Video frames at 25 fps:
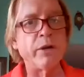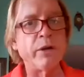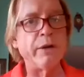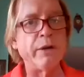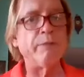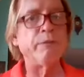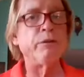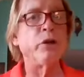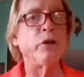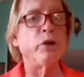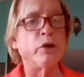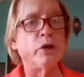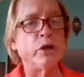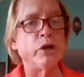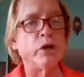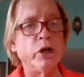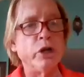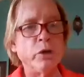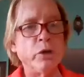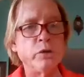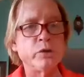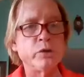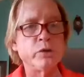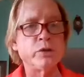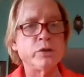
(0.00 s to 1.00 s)
if you're
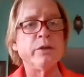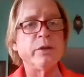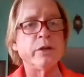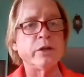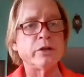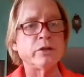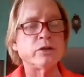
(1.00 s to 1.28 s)
using the